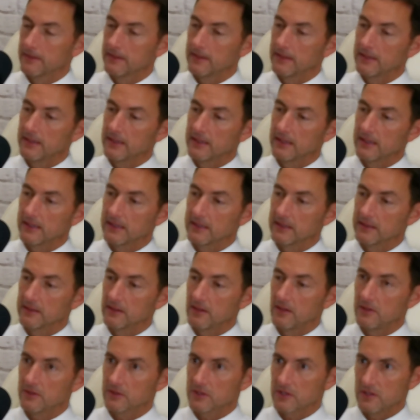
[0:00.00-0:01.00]
and
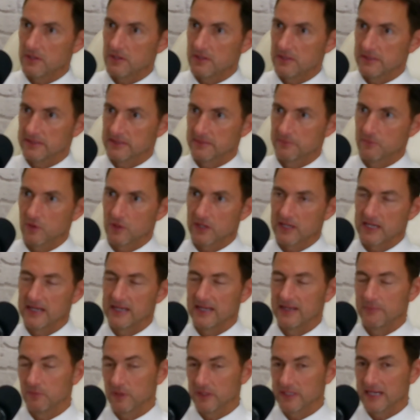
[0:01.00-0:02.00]
all-cause
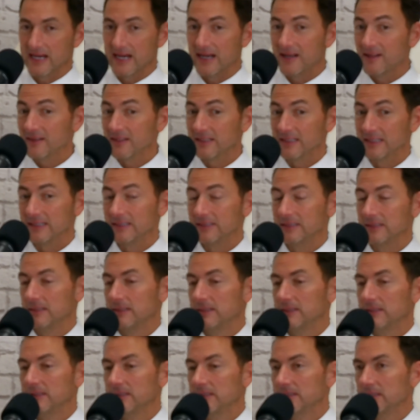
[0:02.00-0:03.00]
mortality
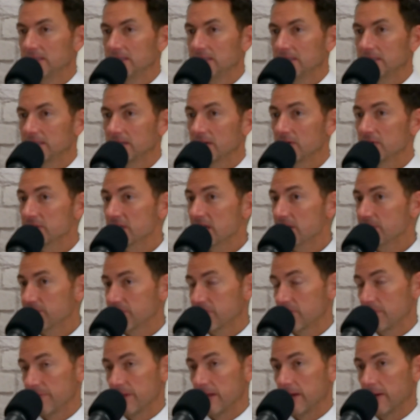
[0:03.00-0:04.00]
goes up
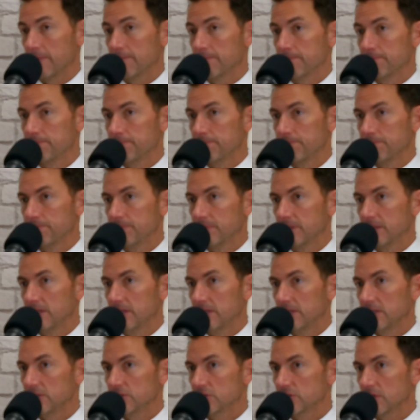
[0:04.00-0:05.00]
from there.
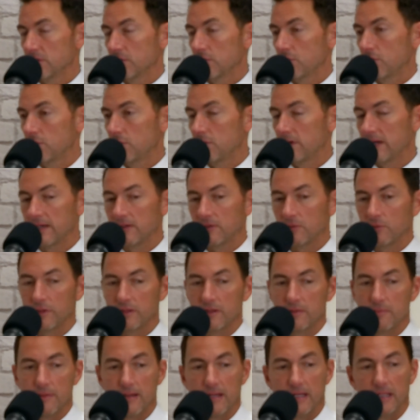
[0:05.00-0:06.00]
And so while
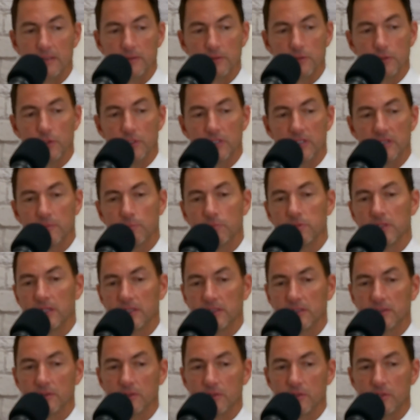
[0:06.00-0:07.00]
we may look at the
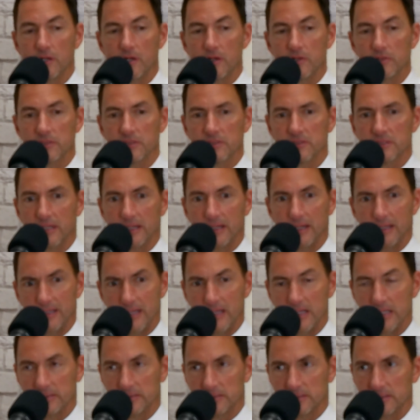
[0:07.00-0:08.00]
blood glucose and say,
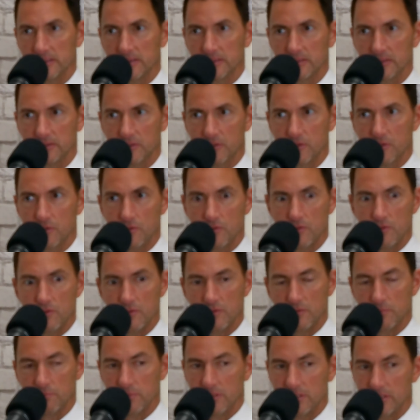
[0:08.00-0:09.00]
yes, this is
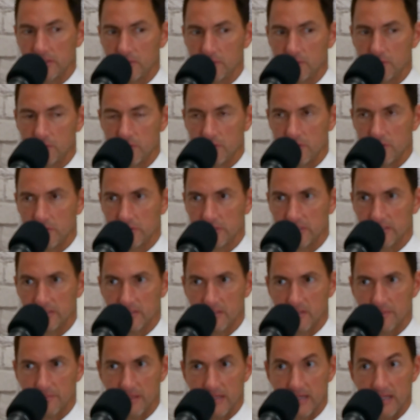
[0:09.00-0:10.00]
cool, blood glucose has
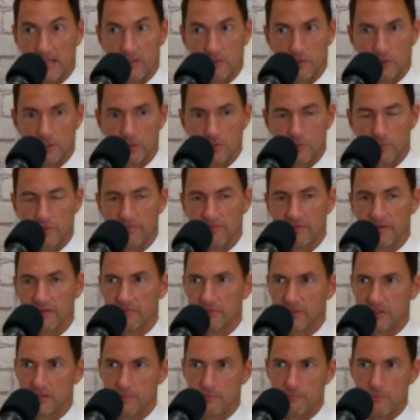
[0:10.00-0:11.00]
come down because we've
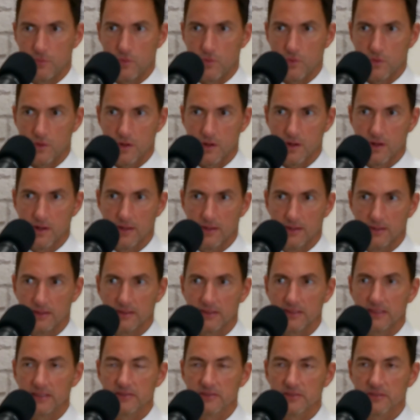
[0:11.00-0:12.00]
given them more
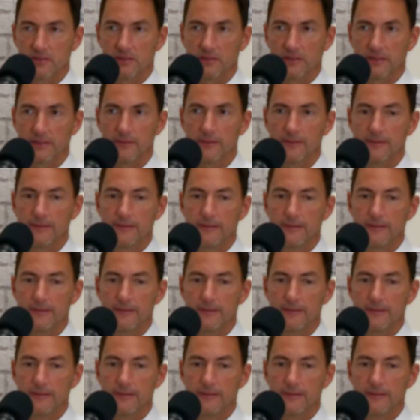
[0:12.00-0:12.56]
insulin,